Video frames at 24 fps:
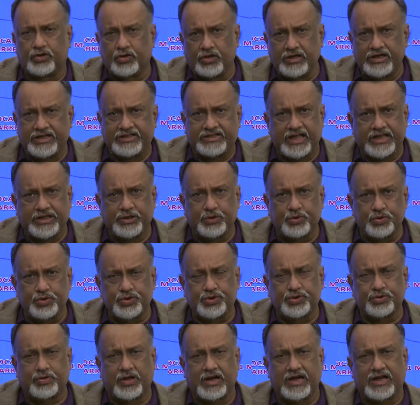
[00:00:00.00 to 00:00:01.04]
only the
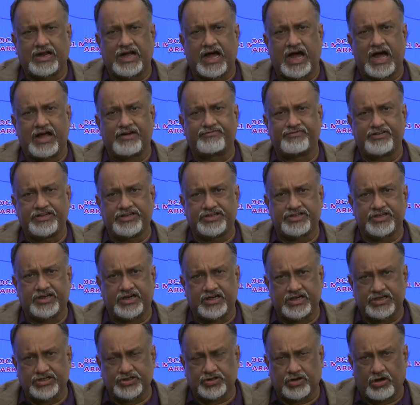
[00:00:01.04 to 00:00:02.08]
usual car
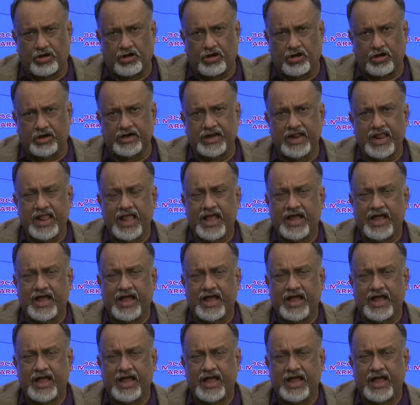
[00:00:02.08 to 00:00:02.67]
features or